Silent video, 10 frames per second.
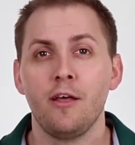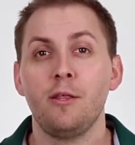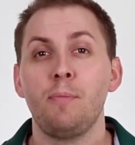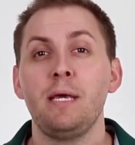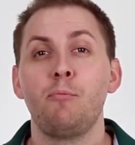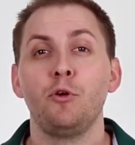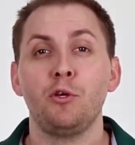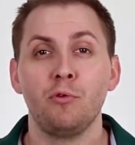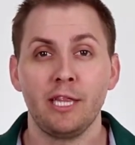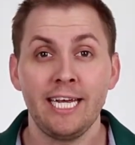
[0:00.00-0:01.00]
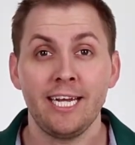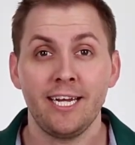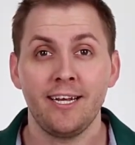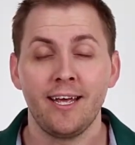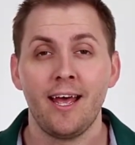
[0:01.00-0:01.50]
the people you
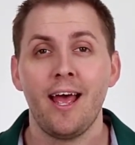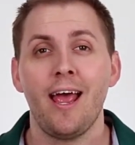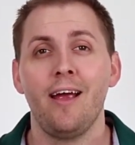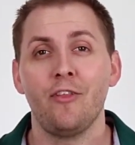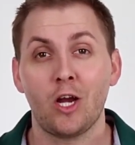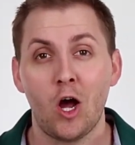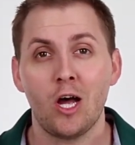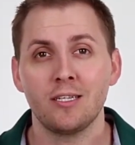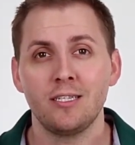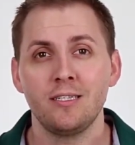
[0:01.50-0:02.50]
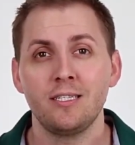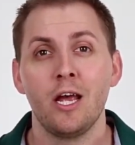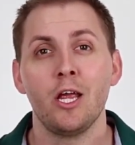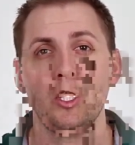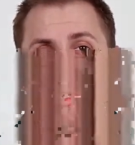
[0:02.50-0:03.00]
lead, and the causes
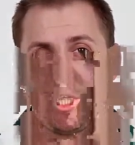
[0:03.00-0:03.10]
you